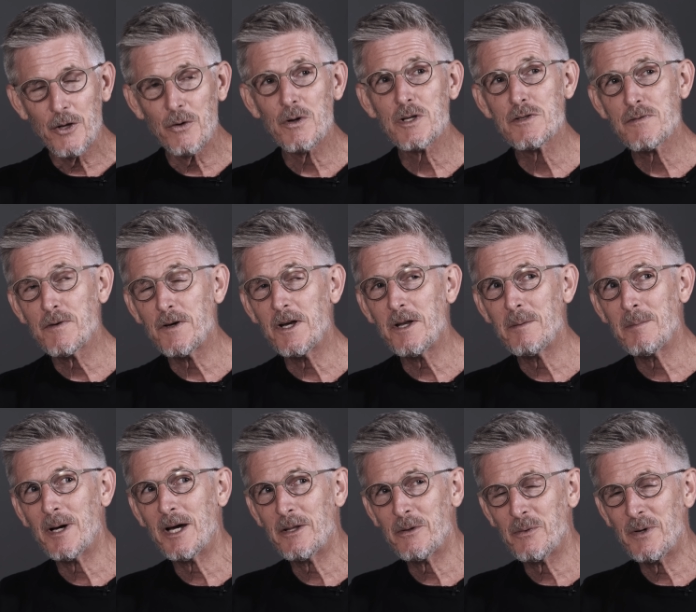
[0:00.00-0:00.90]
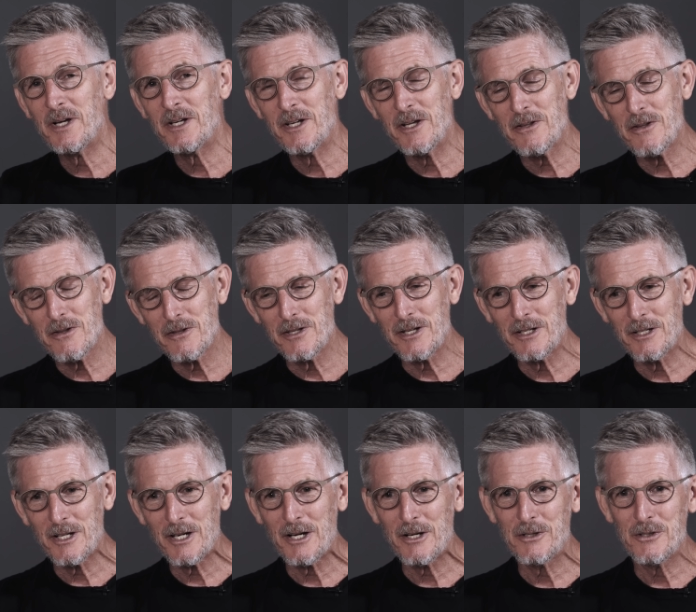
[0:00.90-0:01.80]
You know, it's funny, by the way, another thing
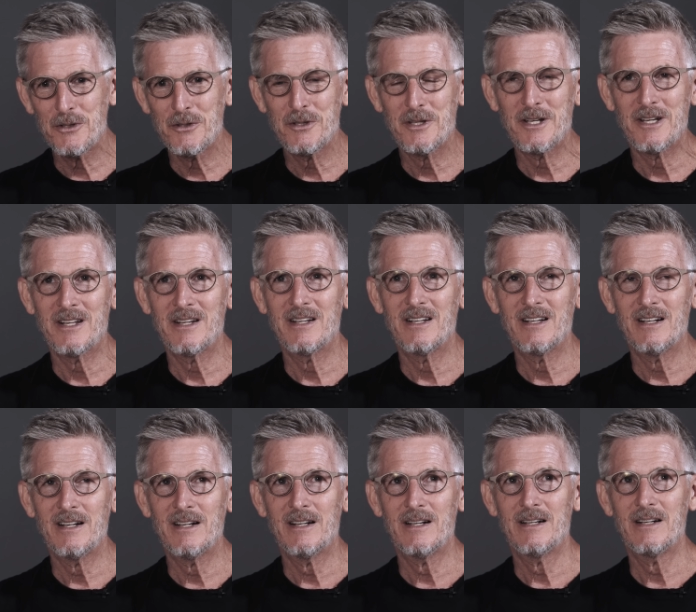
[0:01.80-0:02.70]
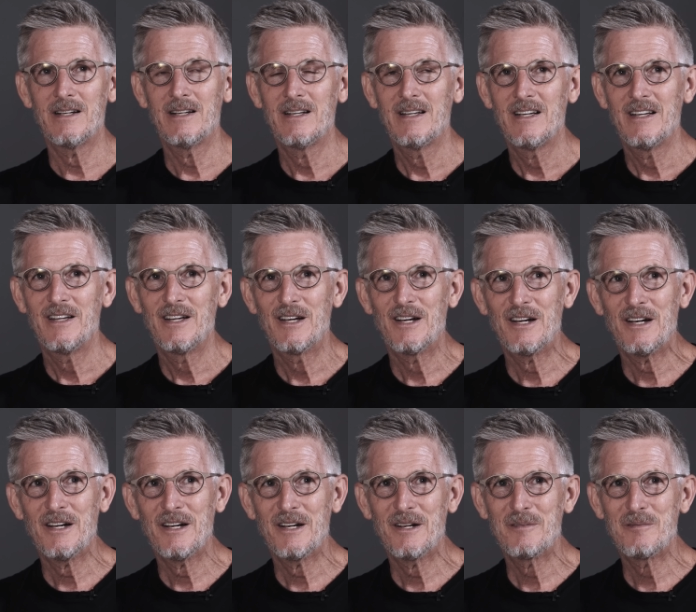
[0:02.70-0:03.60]
that I do that uh,
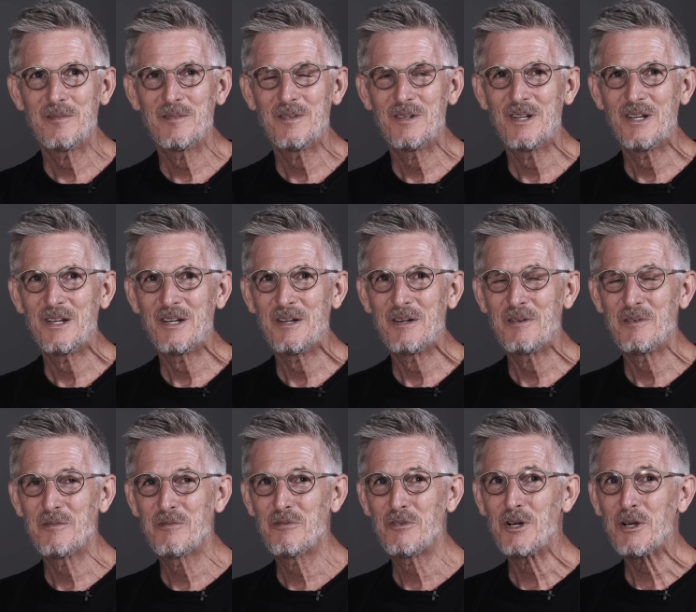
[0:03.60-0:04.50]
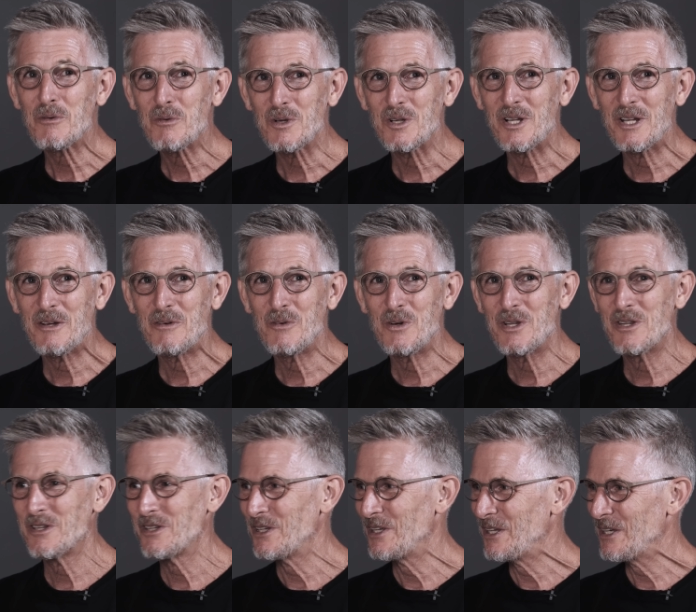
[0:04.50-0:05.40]
uh, frequently
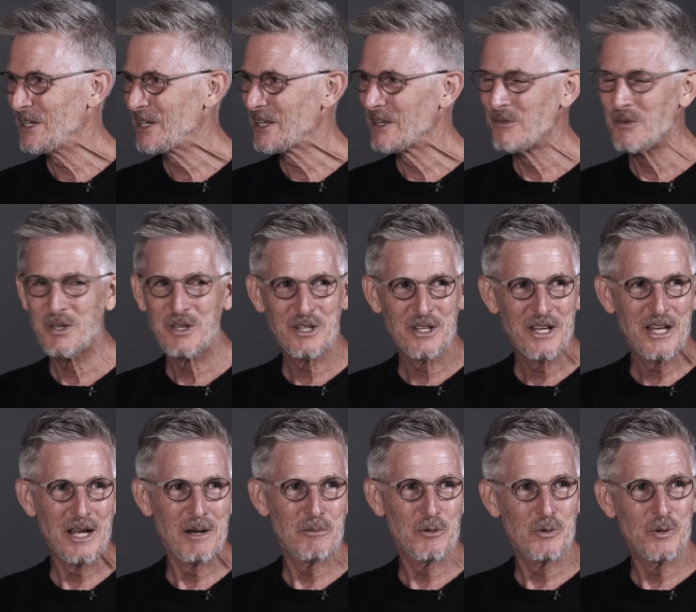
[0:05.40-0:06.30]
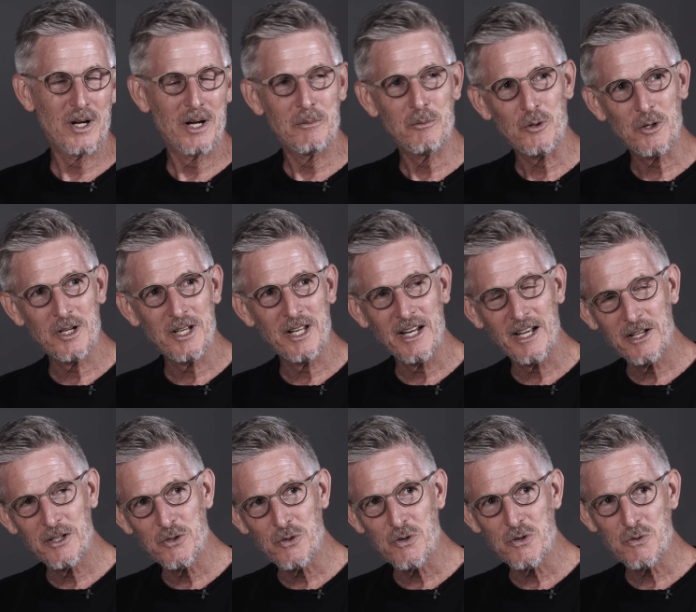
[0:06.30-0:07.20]
with the uh, with the camera when I'm working
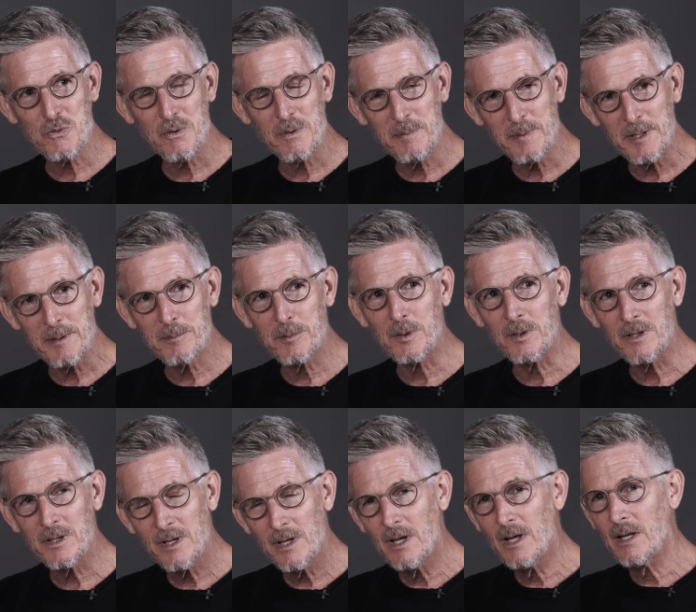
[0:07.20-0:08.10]
outdoors with people.